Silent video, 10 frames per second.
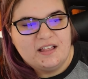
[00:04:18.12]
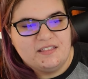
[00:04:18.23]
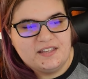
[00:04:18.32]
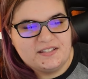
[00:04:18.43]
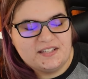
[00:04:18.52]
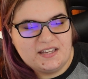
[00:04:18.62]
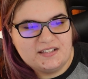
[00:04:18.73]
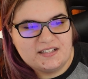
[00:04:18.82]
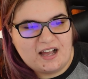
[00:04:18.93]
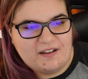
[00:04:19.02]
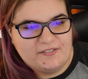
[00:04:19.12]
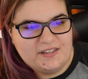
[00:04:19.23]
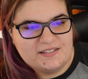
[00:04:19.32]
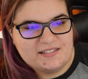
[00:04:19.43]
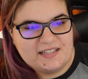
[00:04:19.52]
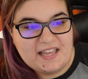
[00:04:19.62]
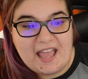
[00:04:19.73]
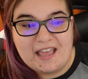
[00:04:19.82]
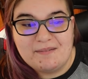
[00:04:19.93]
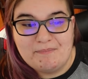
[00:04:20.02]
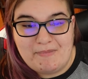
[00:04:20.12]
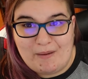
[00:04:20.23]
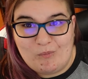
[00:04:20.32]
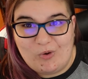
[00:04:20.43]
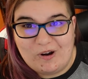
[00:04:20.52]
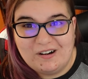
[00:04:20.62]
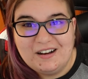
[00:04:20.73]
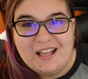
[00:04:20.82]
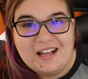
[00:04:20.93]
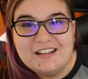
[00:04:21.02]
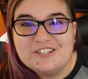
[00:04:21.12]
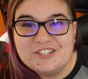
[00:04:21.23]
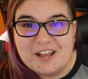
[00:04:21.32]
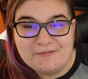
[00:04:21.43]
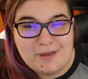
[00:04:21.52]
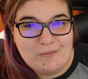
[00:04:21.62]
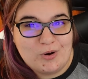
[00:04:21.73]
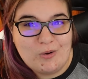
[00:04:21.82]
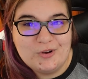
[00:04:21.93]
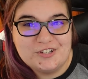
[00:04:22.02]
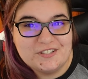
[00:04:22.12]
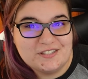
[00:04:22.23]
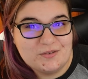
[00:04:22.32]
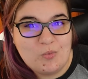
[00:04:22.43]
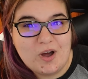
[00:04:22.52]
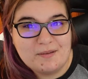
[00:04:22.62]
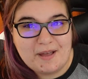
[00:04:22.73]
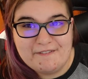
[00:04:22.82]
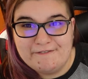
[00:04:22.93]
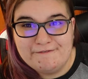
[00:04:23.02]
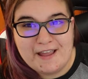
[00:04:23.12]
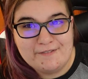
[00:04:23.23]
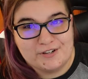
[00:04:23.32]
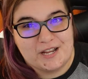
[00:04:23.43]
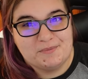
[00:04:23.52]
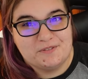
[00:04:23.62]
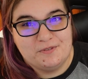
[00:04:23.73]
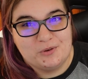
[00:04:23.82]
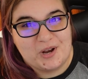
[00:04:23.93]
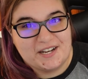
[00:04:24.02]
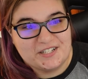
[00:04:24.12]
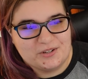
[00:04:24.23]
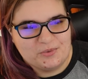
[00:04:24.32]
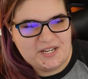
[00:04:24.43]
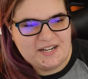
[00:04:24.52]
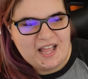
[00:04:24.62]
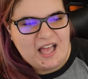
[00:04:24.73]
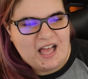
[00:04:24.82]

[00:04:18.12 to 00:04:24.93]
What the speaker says: This is obviously a memoir, a chef memoir, which is one of my favorite types of food writing to read.